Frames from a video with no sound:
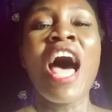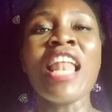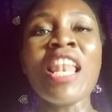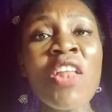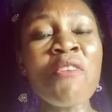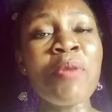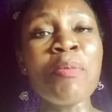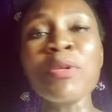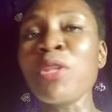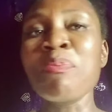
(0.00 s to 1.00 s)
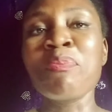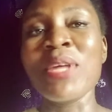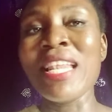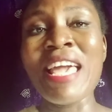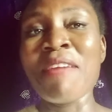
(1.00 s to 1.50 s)
A lot of people don't
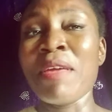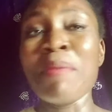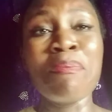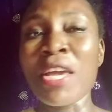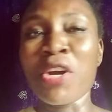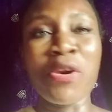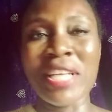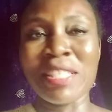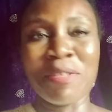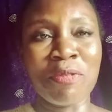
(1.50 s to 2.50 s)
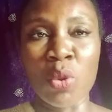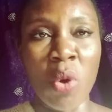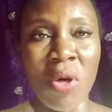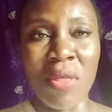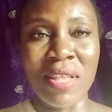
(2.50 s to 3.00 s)
believe in being grateful to
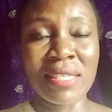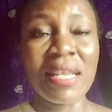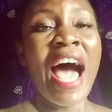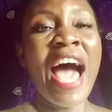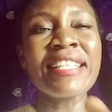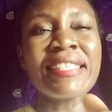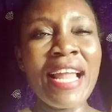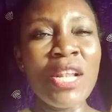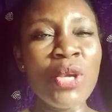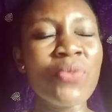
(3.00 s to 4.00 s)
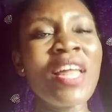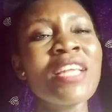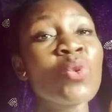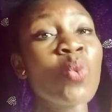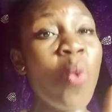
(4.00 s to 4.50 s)
others. I tell you, that
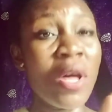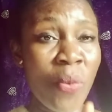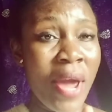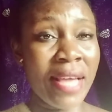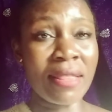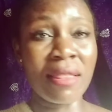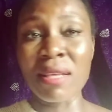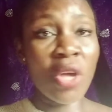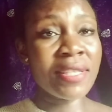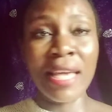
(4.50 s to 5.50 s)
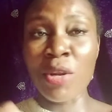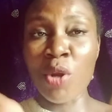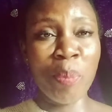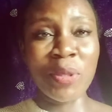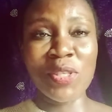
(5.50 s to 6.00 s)
is one way the doors can
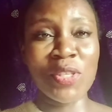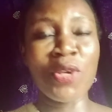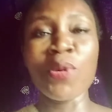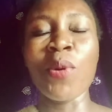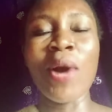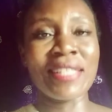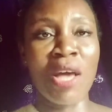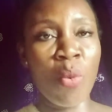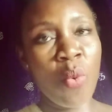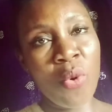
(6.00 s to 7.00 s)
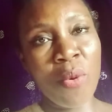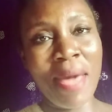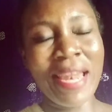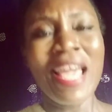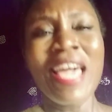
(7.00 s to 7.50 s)
open to you as a
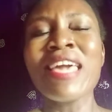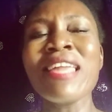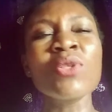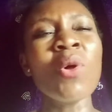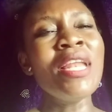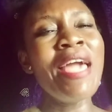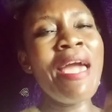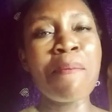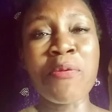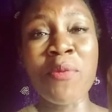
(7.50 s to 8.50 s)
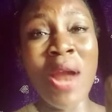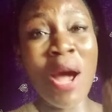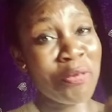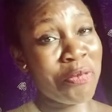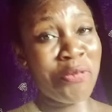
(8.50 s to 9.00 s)
woman. It is only a
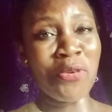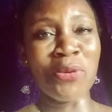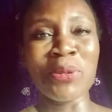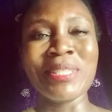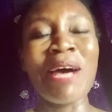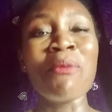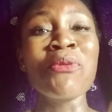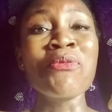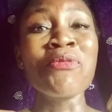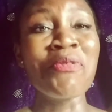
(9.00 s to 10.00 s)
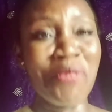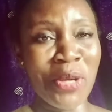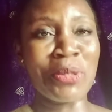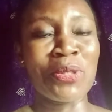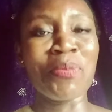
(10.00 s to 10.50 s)
proud fool that will
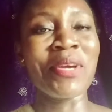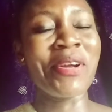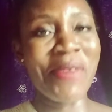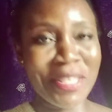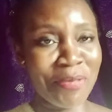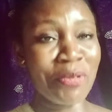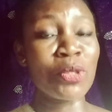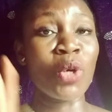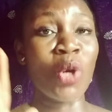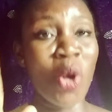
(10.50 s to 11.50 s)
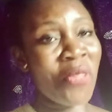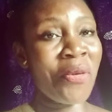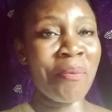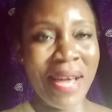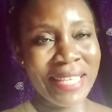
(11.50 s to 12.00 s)
refuse to be grateful to God
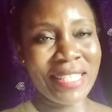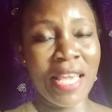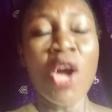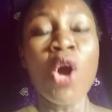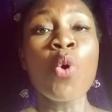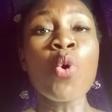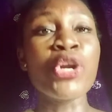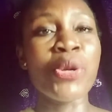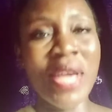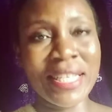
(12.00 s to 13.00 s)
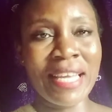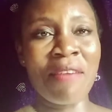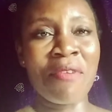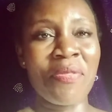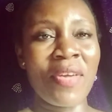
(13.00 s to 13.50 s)
Almighty, who created
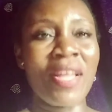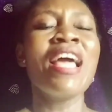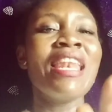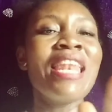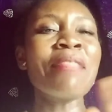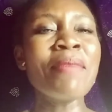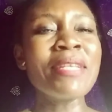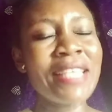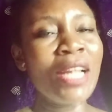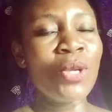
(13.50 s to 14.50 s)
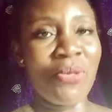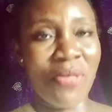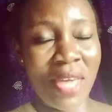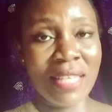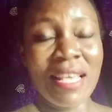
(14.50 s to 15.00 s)
everything. Let me tell you
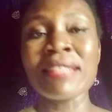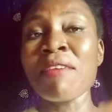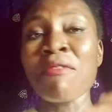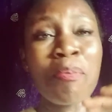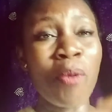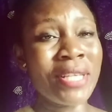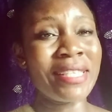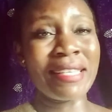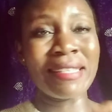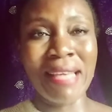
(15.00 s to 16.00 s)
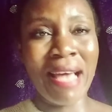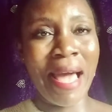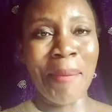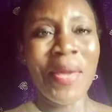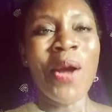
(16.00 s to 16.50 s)
this. At every point in
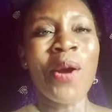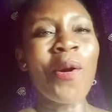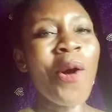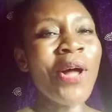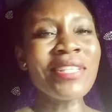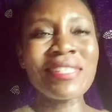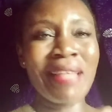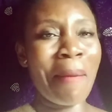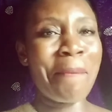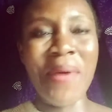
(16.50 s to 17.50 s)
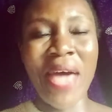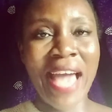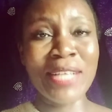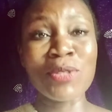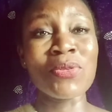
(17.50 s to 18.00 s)
time, God stepped
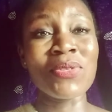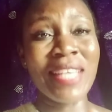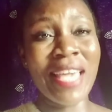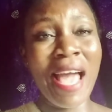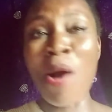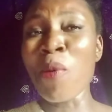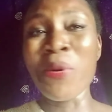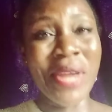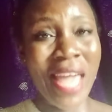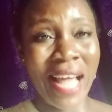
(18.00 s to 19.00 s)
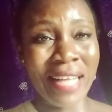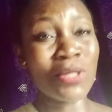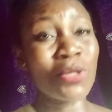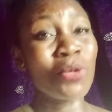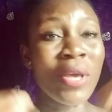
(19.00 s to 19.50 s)
back to see how we
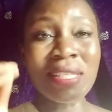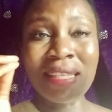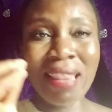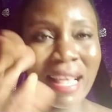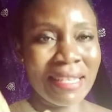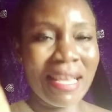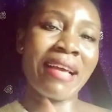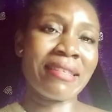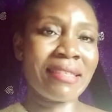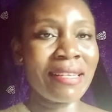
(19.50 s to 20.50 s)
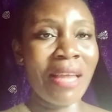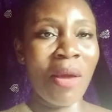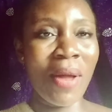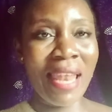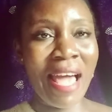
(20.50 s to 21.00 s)
react to his last act in
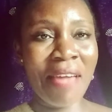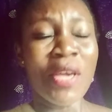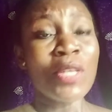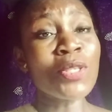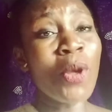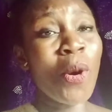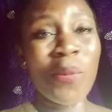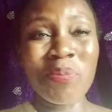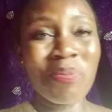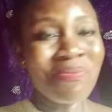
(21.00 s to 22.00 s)
our life. So,